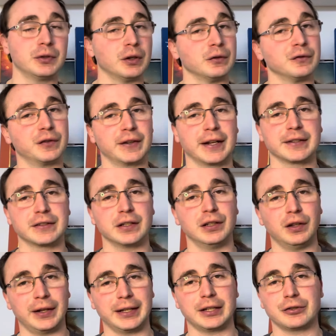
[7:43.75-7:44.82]
Don't forget to
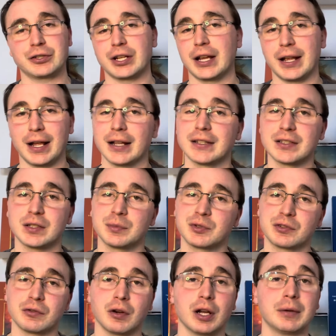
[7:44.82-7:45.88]
like, share and
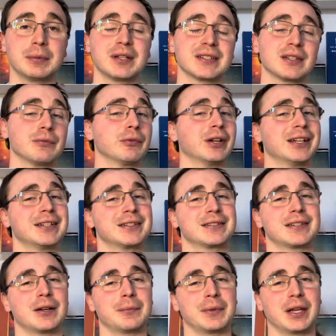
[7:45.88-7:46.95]
subscribe, because that really
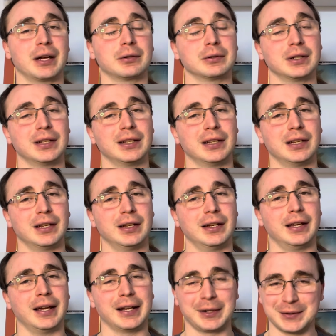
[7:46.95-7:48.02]
does help me out.
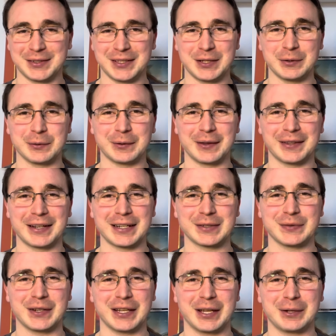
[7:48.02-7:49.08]
And I'll see you all in the next
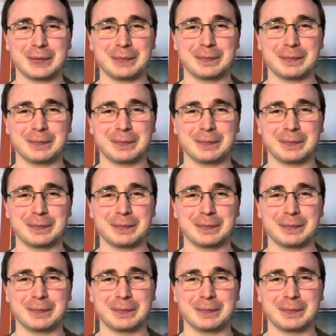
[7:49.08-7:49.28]
video.